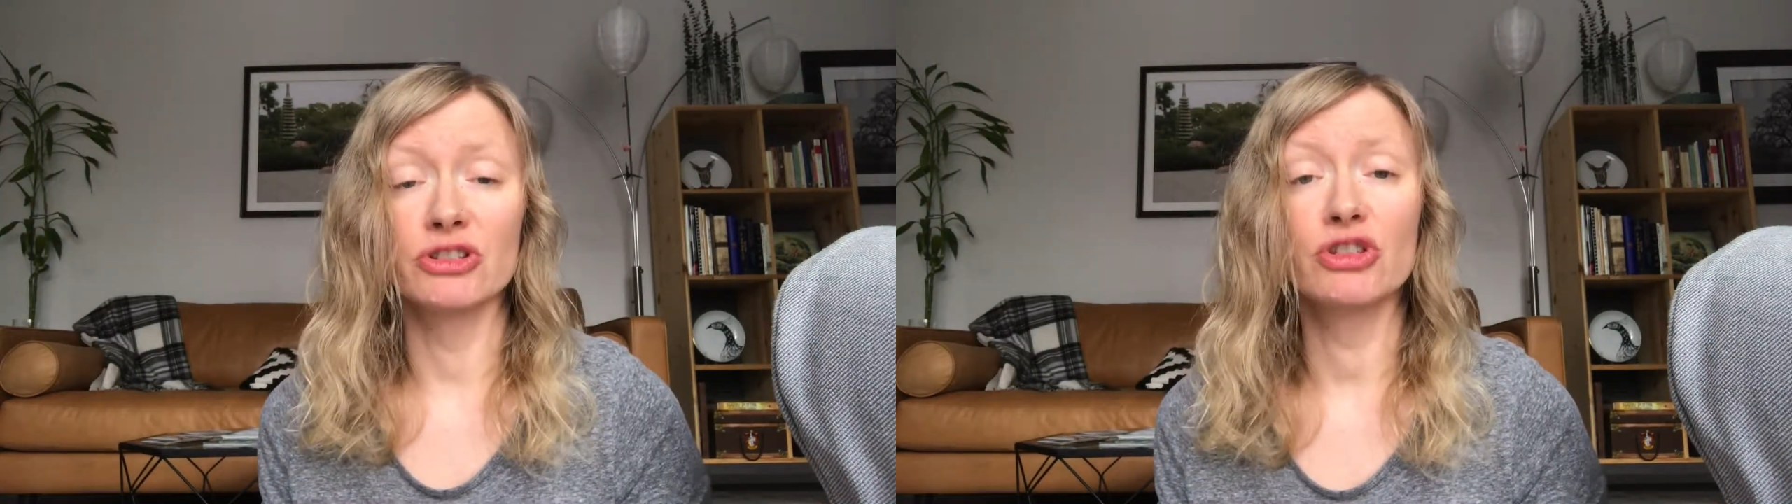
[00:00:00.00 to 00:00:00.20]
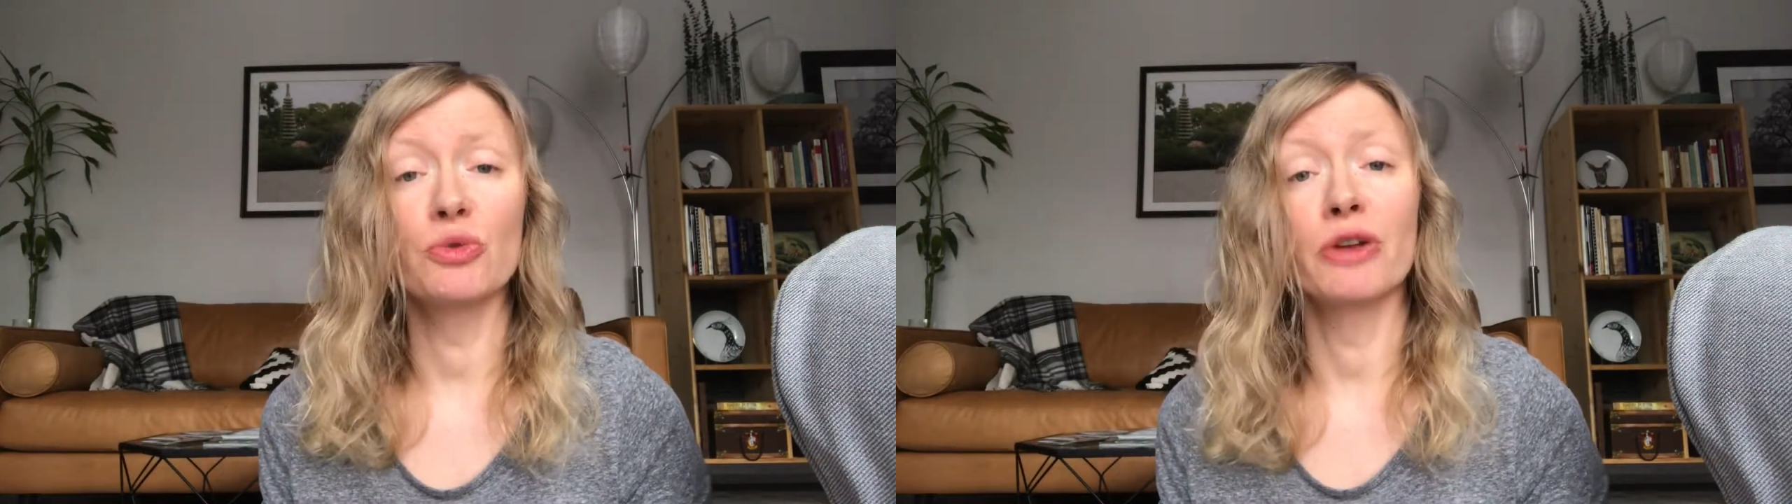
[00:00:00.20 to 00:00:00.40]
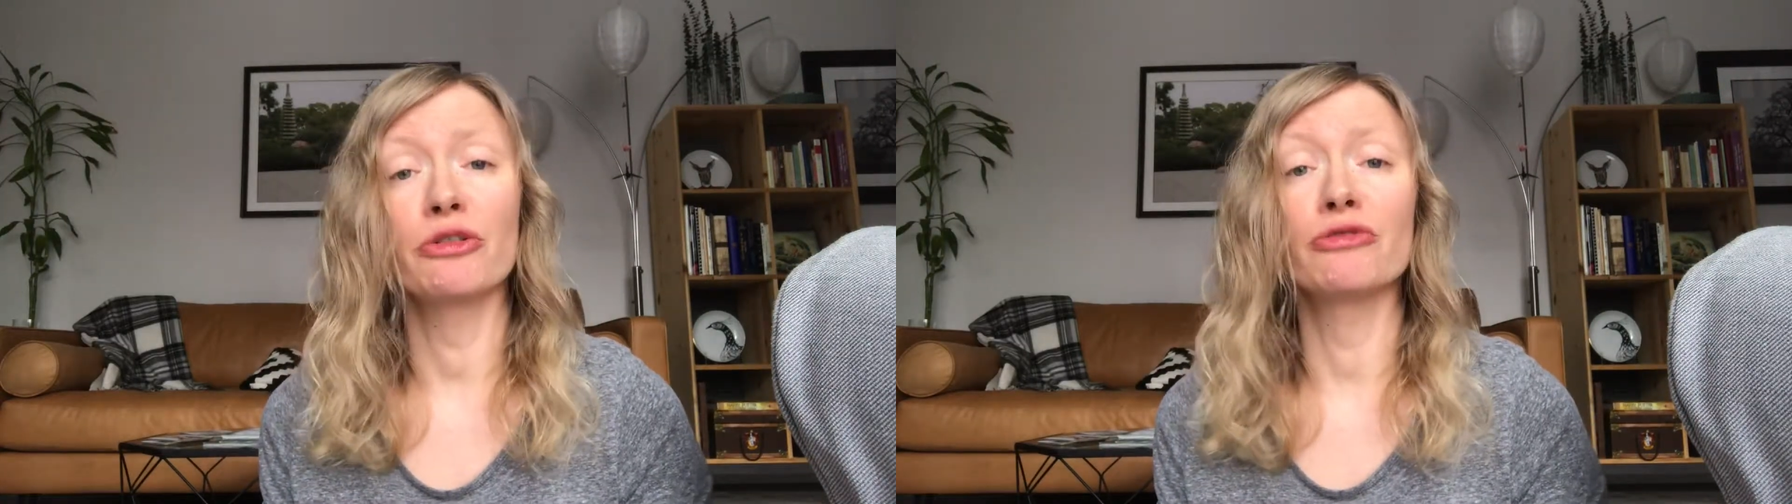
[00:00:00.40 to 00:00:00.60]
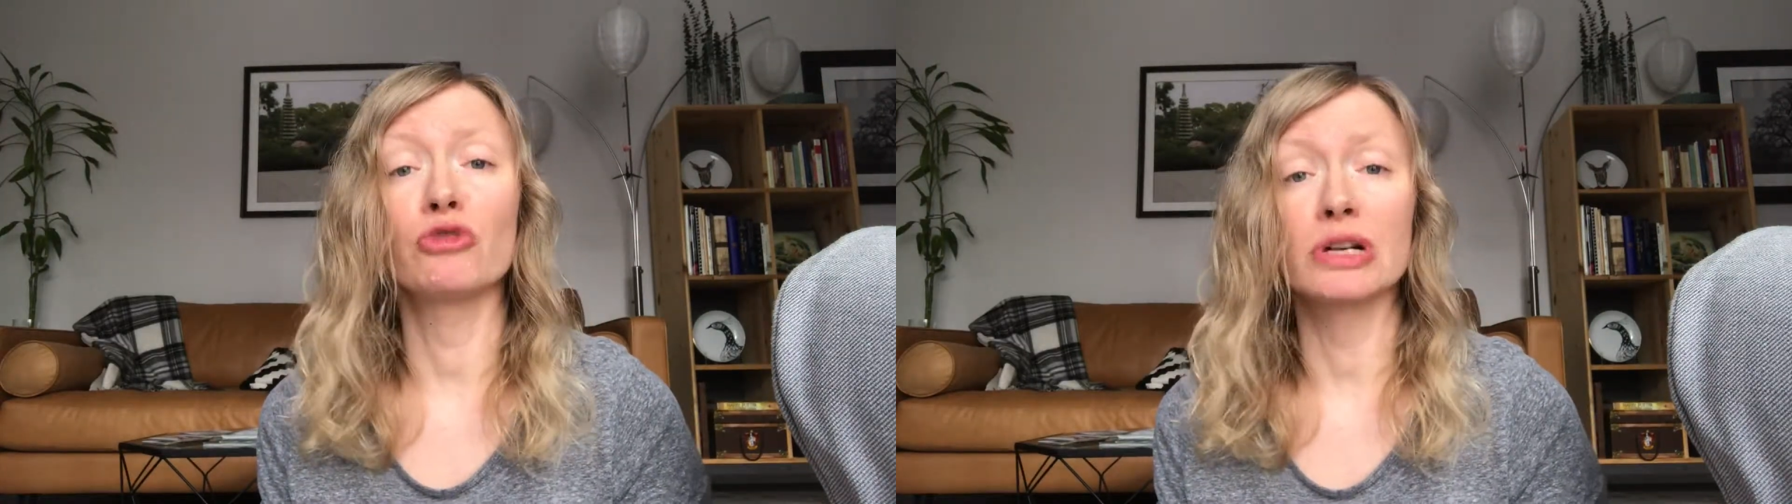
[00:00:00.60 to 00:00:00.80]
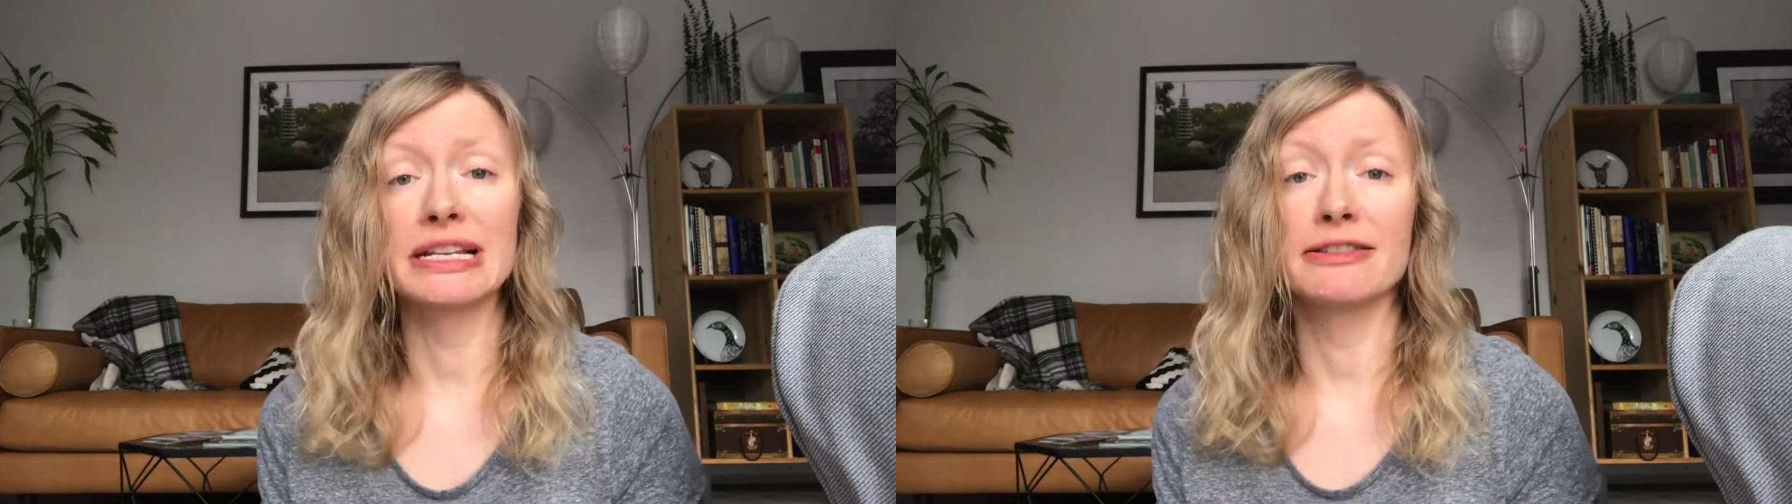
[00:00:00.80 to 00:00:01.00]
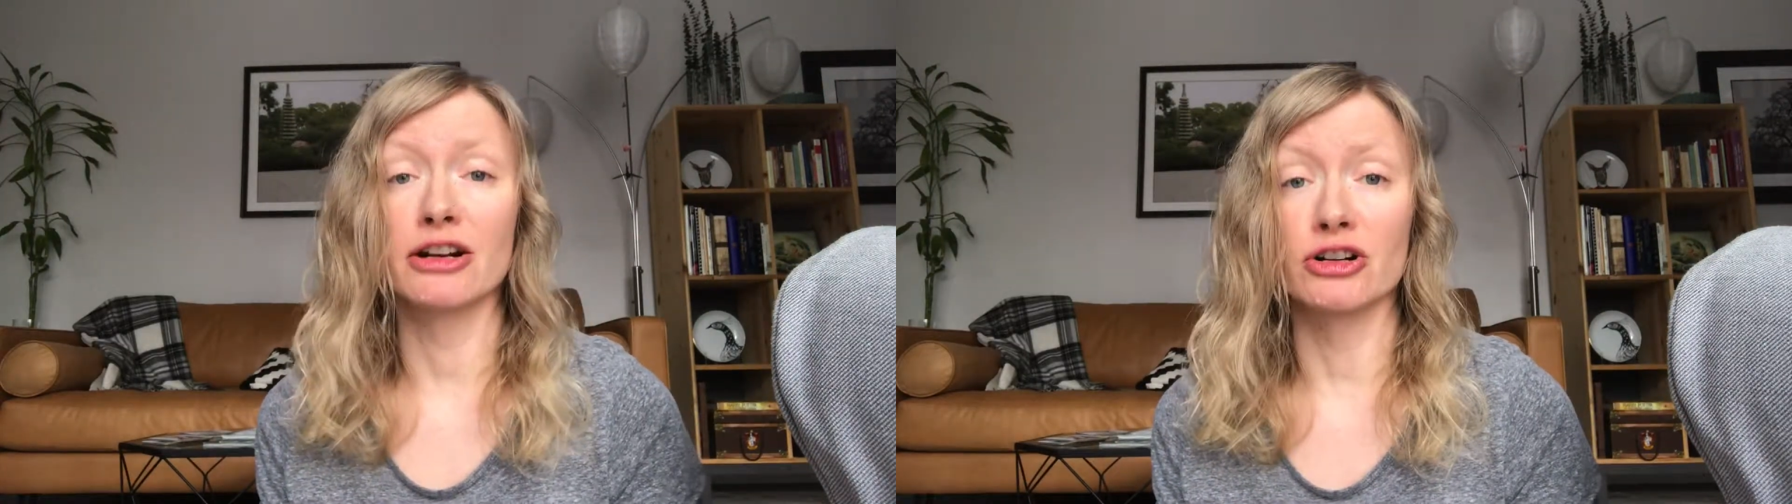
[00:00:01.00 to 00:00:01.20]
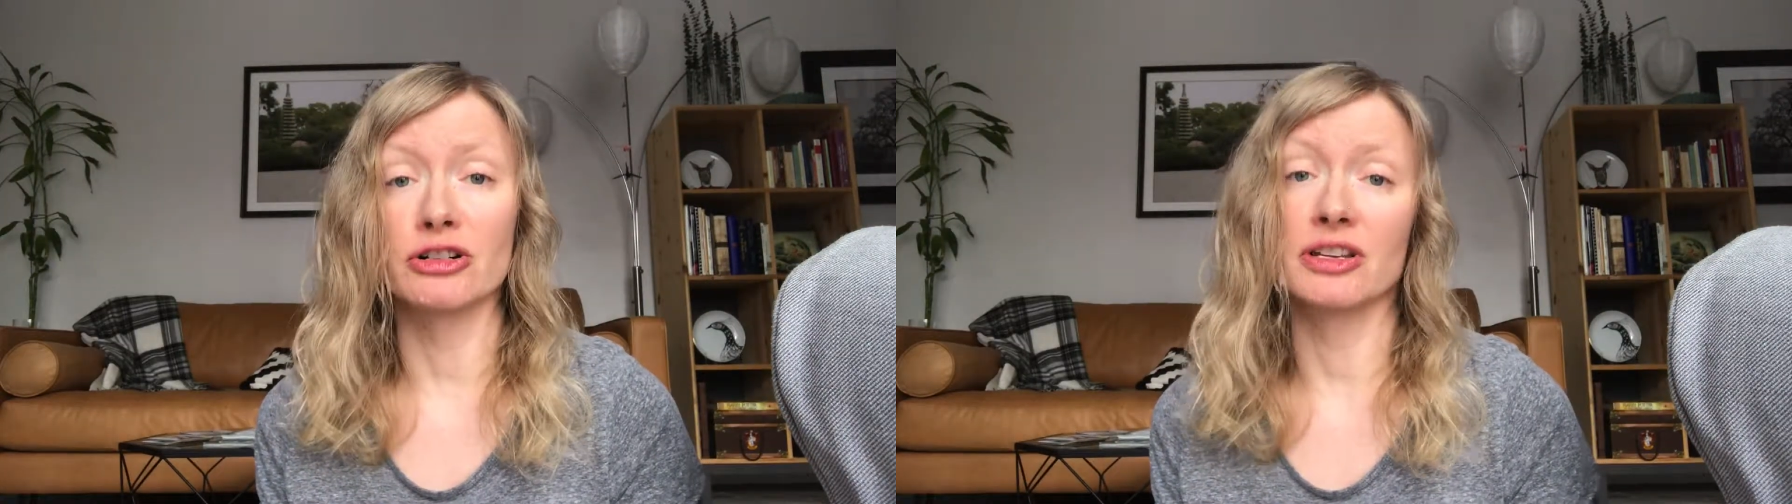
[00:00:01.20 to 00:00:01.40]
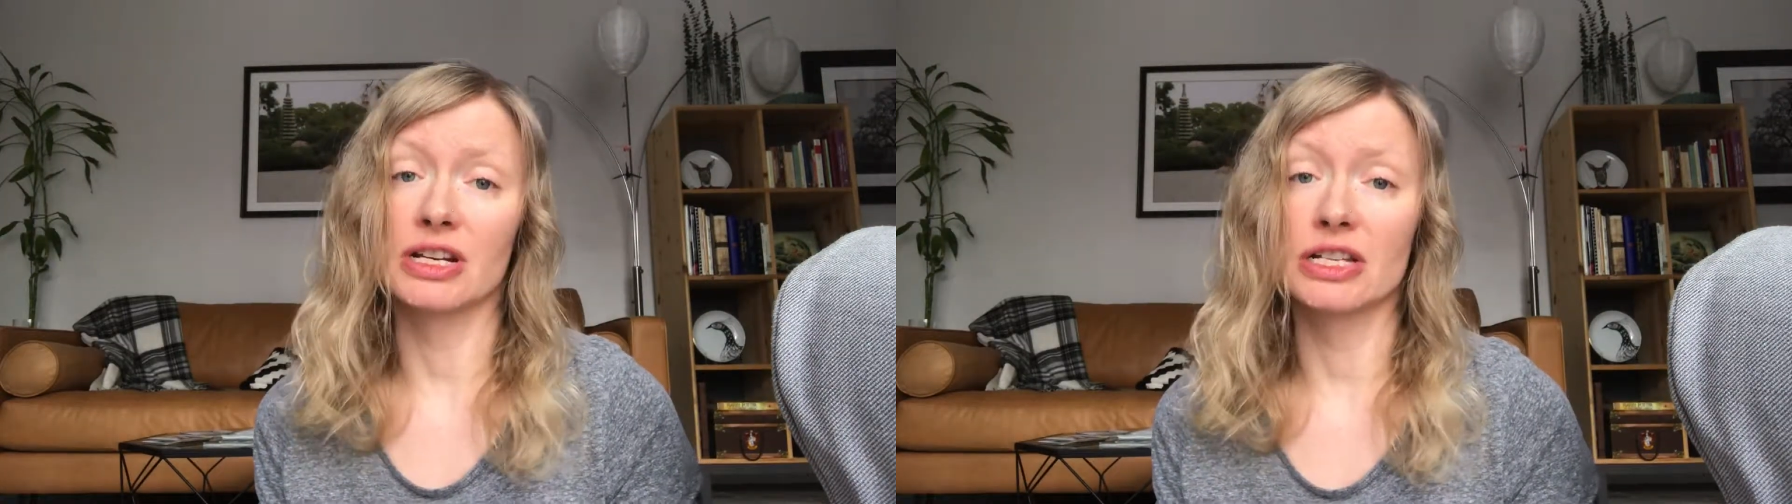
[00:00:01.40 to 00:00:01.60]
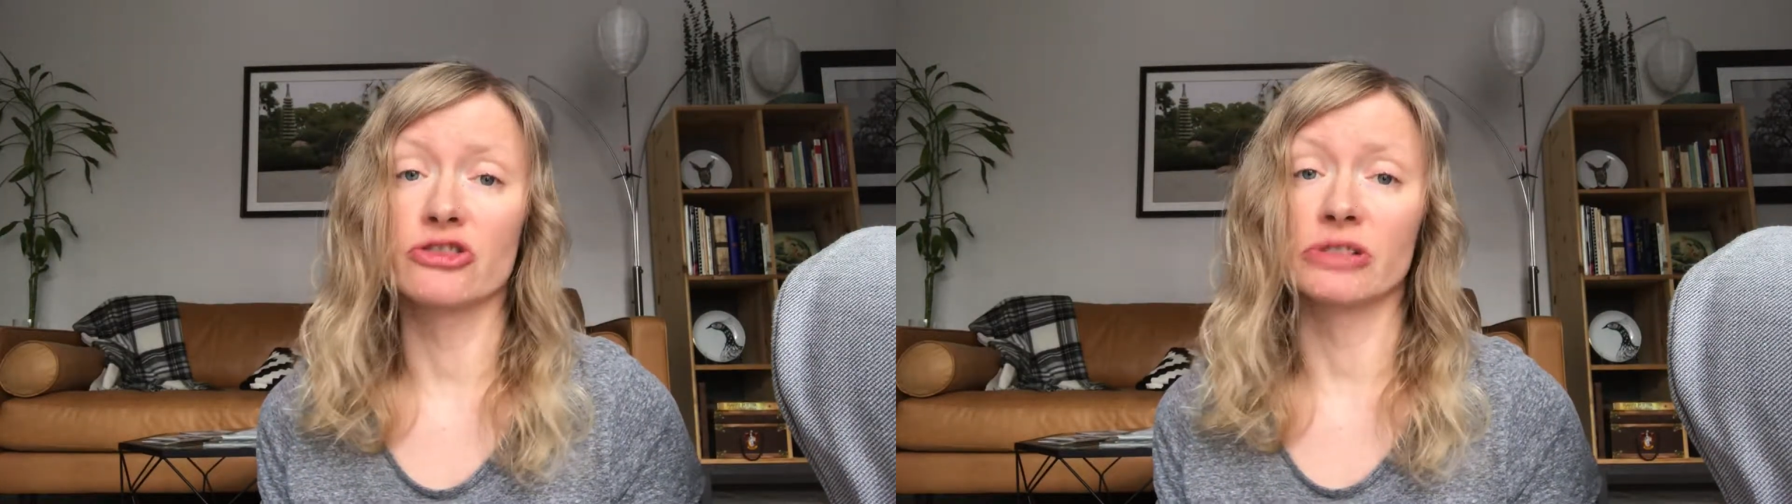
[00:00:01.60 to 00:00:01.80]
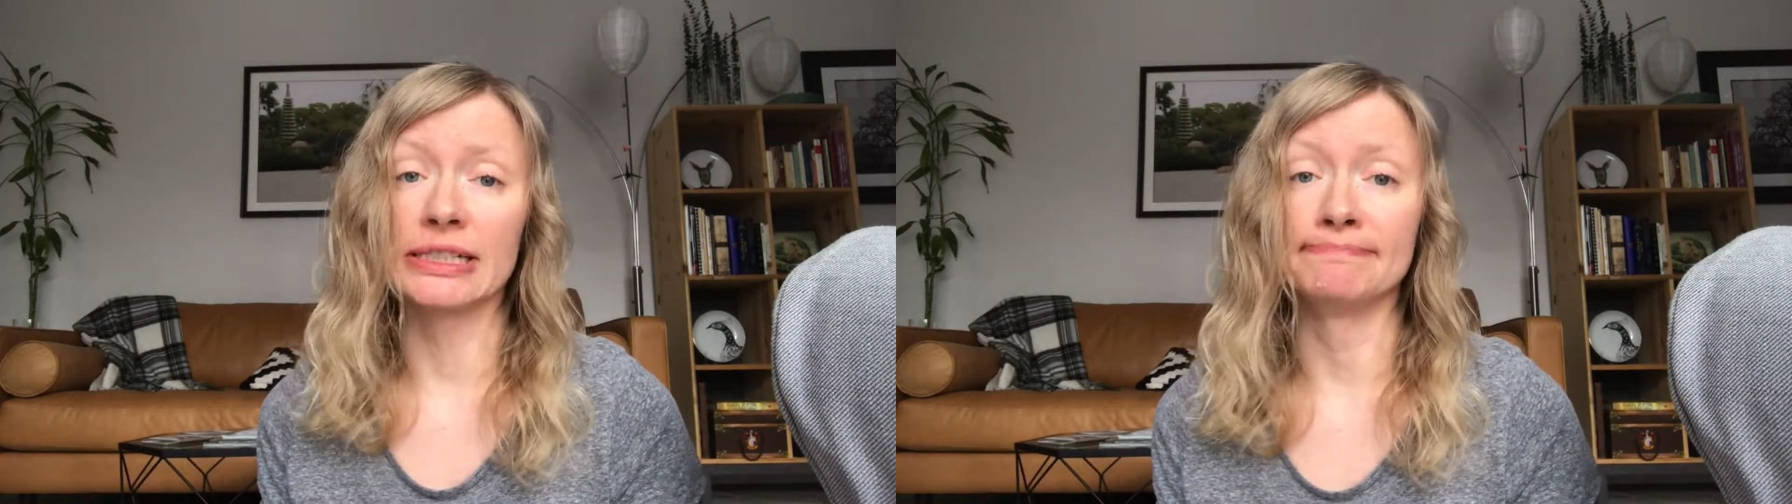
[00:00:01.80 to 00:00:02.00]
240 suckers on each
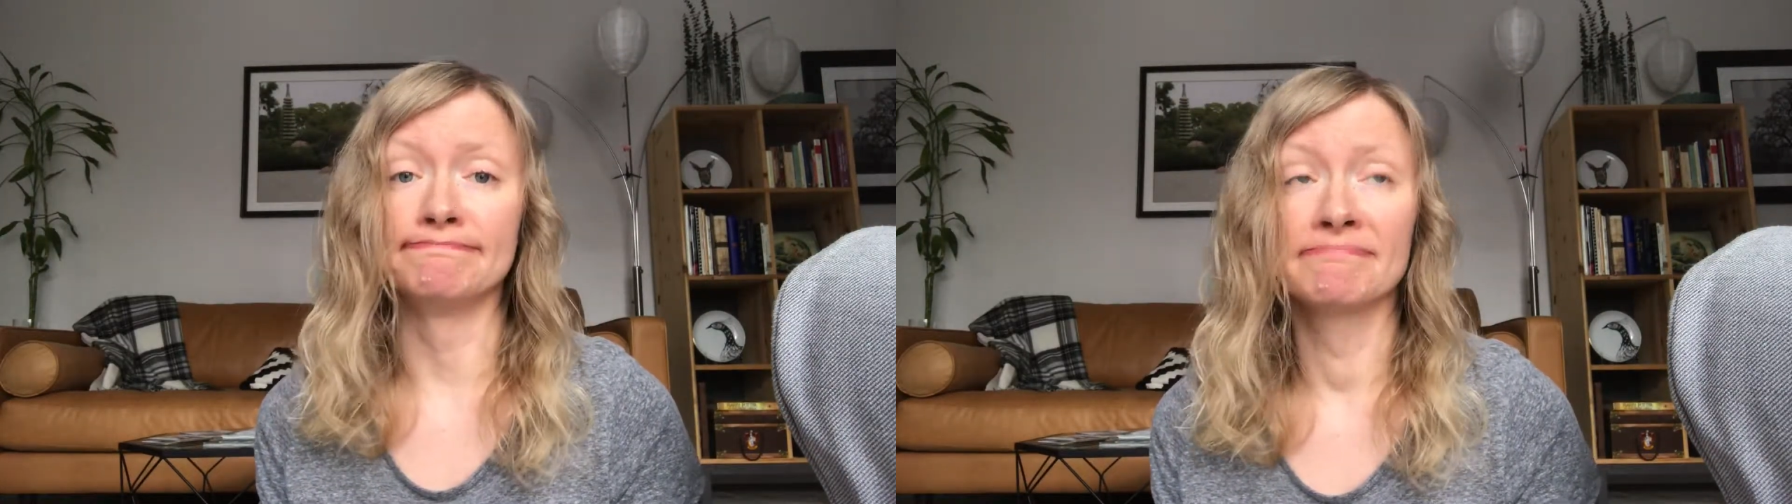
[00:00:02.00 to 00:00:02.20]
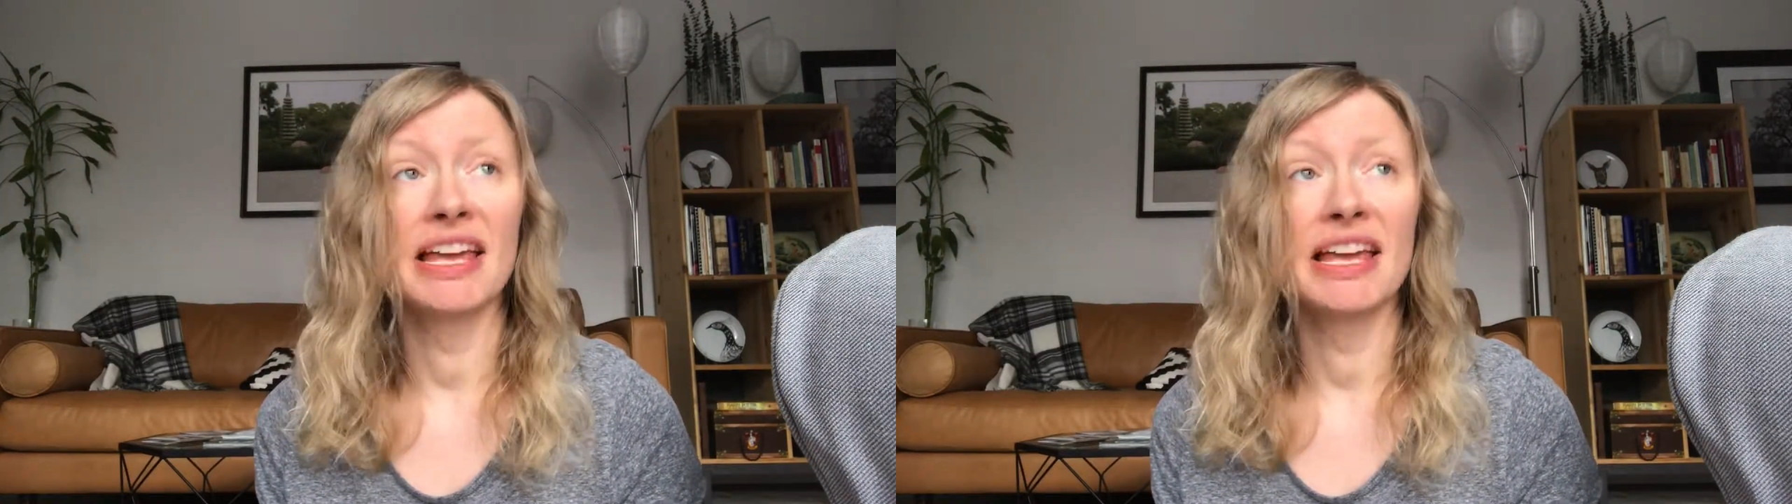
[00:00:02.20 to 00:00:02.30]
limb,